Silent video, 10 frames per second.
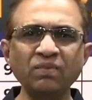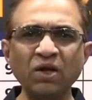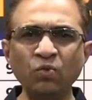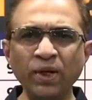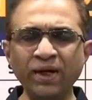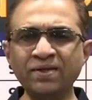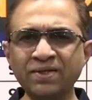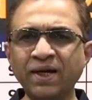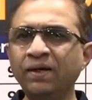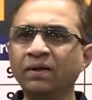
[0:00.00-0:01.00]
We
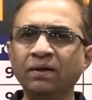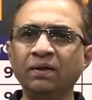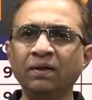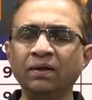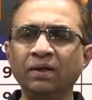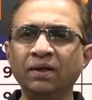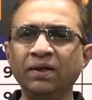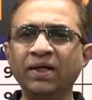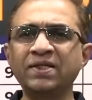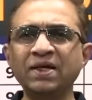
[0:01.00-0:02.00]
understand
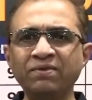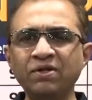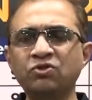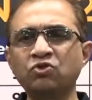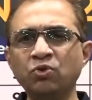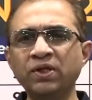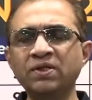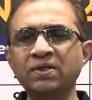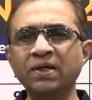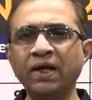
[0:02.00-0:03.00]
there are several
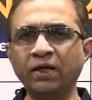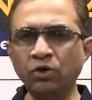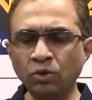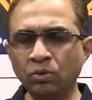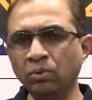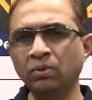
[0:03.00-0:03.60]
students like you.